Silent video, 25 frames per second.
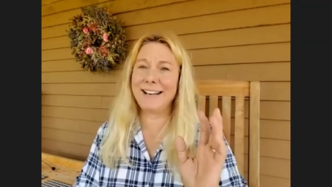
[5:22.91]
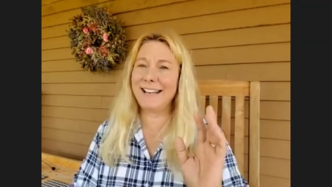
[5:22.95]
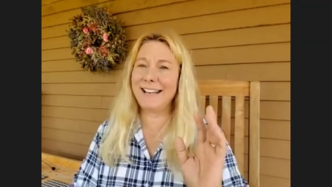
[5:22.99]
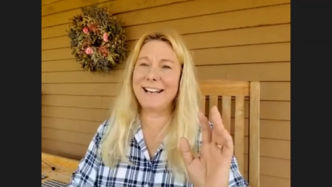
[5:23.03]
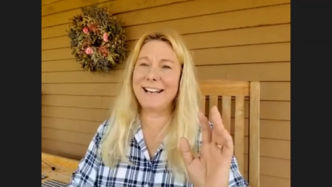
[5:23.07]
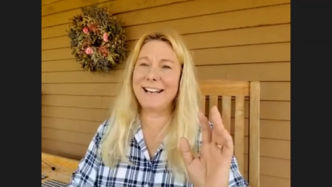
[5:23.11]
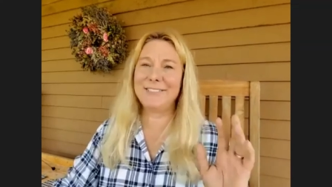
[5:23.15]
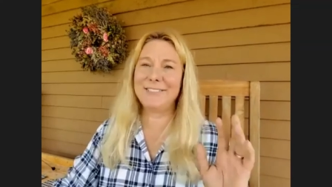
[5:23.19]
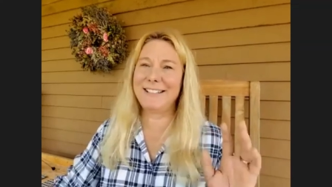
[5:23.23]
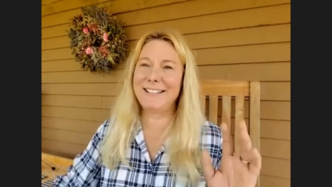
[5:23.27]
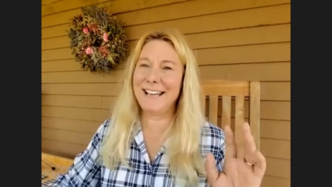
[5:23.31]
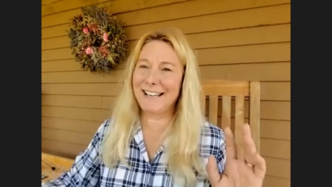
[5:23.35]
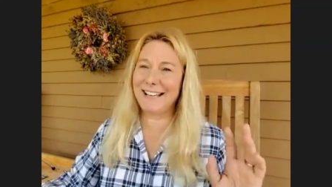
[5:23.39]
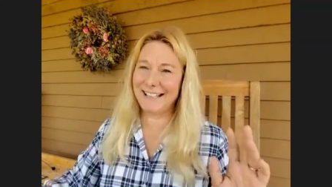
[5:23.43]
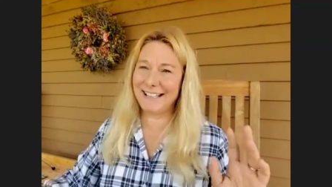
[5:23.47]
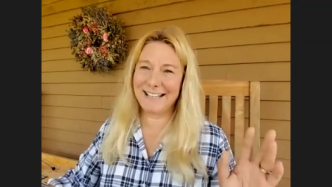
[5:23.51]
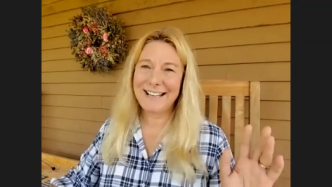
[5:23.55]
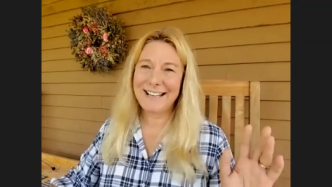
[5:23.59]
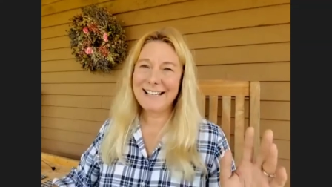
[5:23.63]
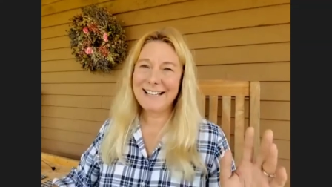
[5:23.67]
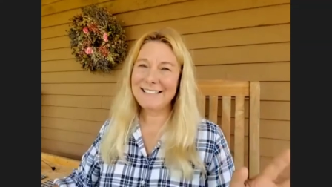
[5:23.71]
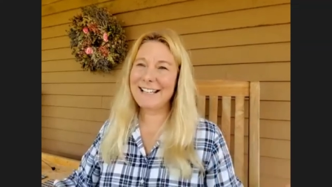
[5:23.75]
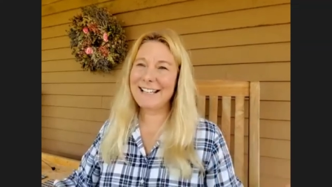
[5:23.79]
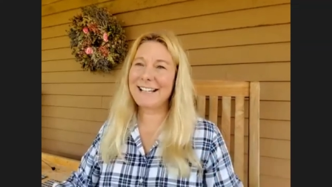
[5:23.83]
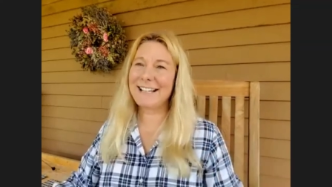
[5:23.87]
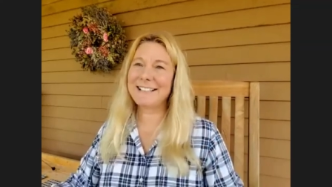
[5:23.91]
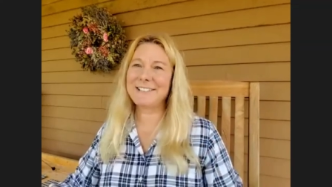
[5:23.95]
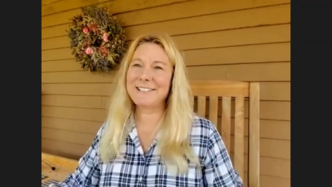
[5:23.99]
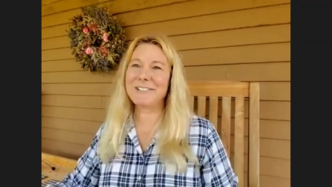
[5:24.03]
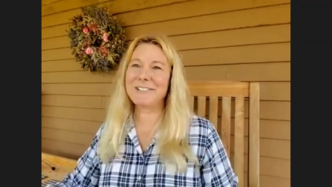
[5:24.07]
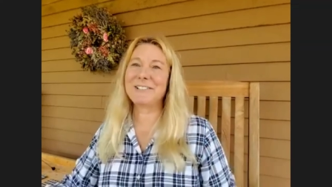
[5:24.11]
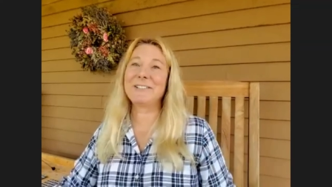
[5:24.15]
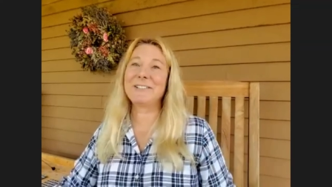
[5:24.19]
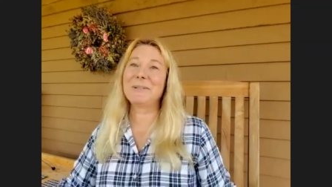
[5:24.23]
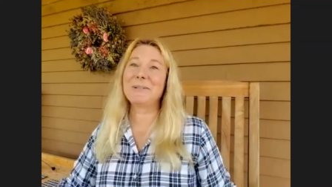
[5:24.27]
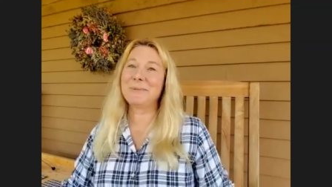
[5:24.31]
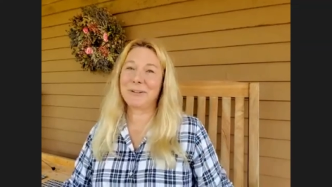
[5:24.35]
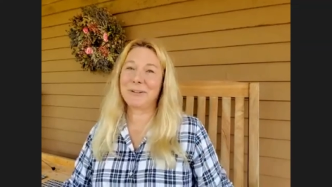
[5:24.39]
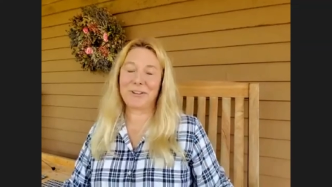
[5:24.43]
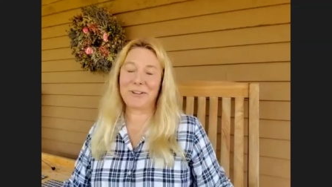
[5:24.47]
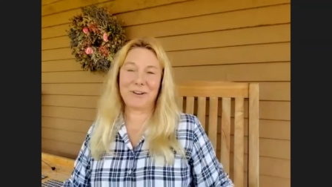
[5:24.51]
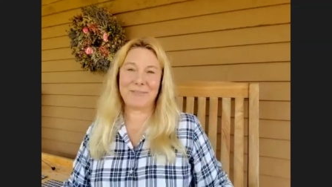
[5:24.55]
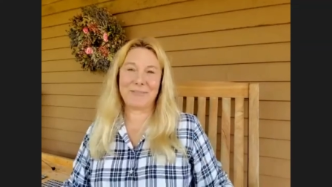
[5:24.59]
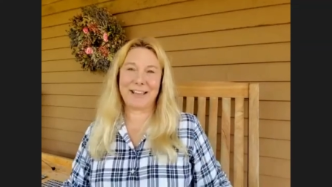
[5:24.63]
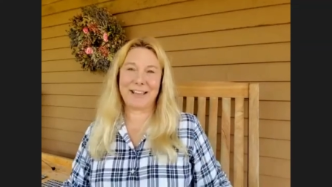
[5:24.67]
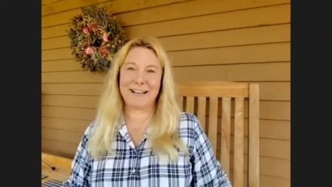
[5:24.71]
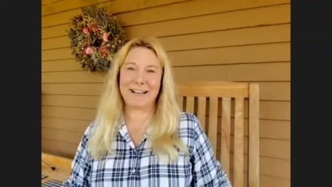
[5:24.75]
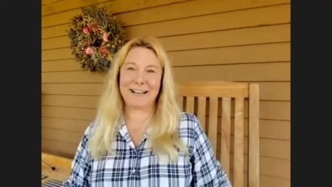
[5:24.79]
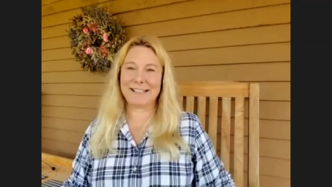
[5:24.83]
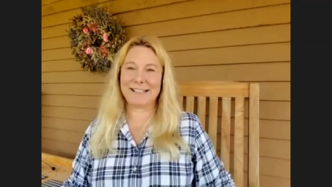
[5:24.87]
You know, ducks are super
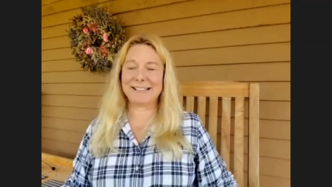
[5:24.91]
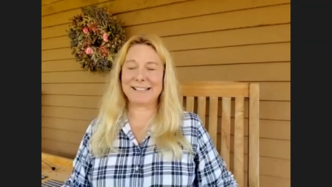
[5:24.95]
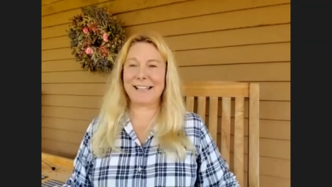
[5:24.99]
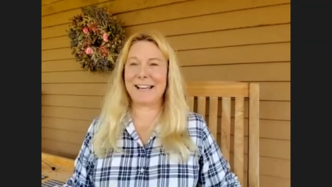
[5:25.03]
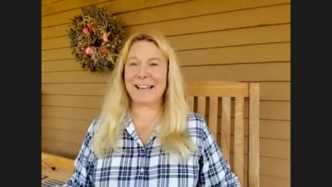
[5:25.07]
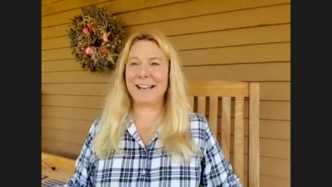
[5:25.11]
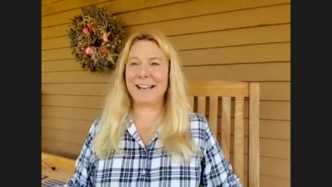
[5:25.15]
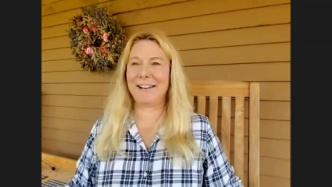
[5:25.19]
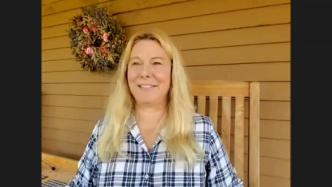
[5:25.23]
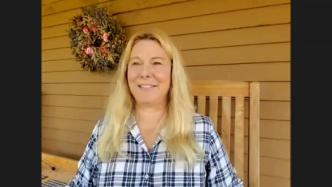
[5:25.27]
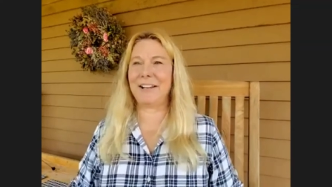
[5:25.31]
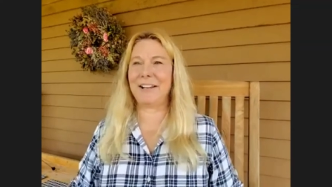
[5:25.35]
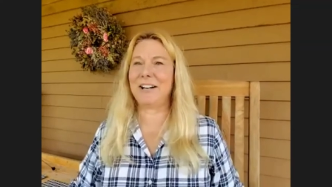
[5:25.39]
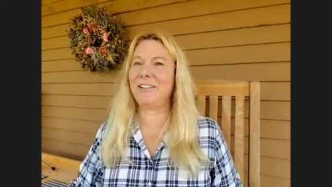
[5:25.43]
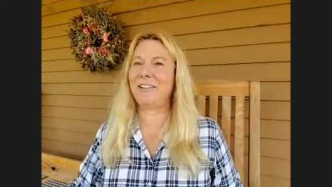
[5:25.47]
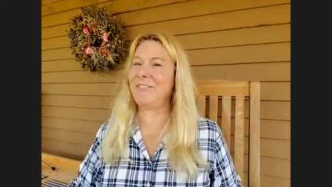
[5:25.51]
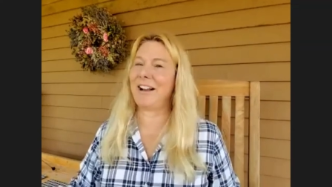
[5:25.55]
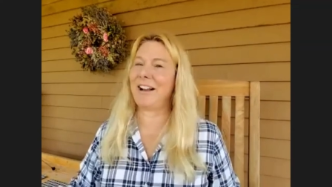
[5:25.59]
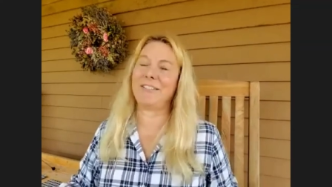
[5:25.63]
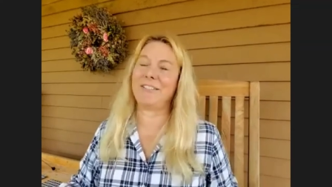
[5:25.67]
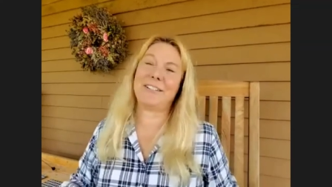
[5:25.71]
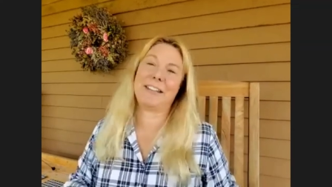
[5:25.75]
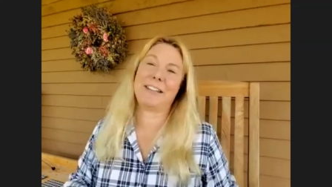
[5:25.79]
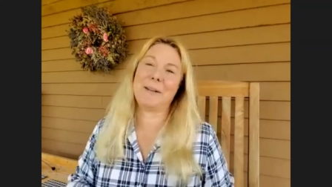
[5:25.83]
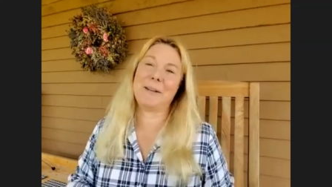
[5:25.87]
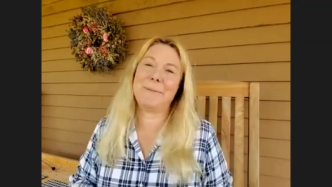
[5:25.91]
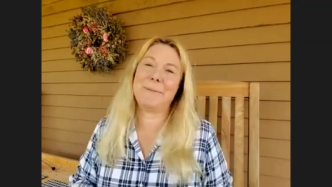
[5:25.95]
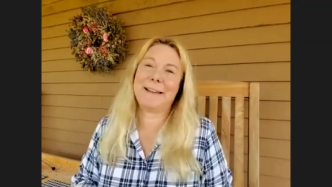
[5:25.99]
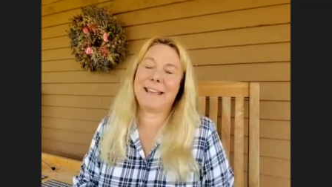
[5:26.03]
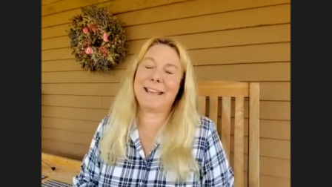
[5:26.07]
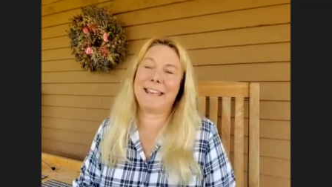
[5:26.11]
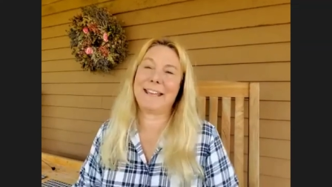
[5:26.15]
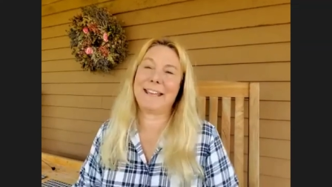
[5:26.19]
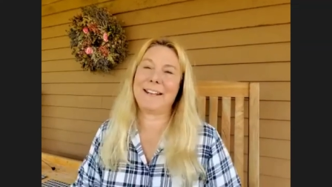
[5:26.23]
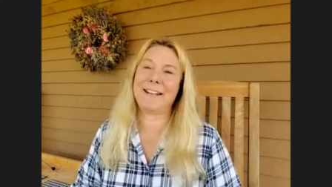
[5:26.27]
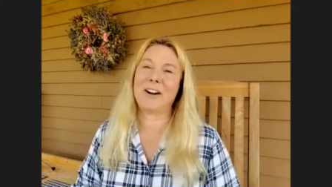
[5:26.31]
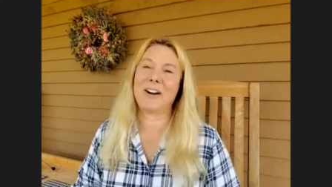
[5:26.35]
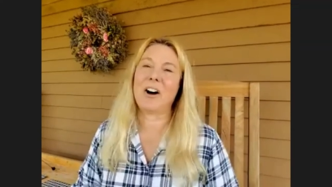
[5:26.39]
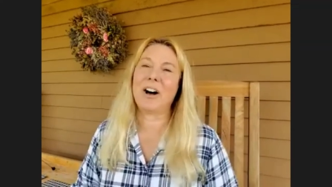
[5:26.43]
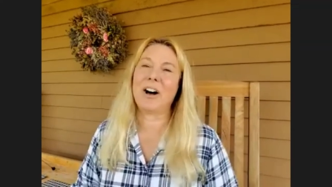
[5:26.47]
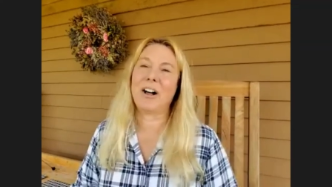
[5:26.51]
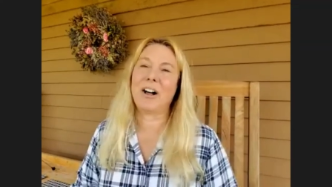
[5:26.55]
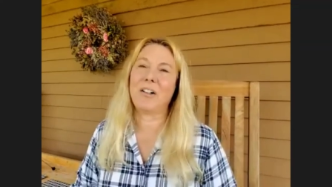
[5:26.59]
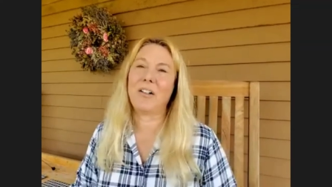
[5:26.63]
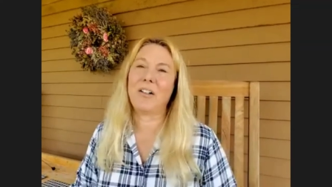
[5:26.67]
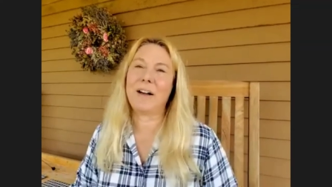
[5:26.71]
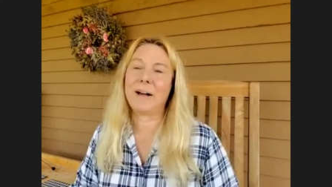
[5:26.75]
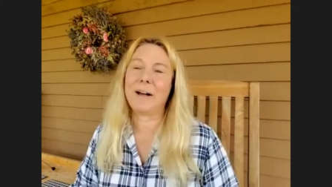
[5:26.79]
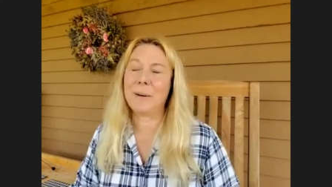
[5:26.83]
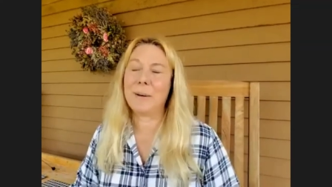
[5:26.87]
low maintenance. They're not really picky at
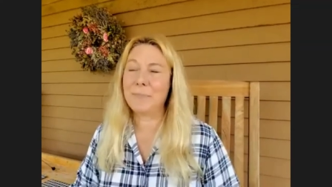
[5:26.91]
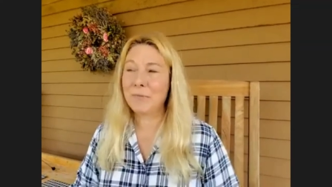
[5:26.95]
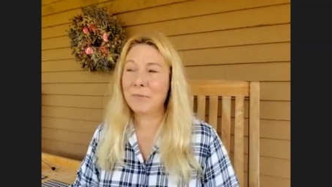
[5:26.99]
all.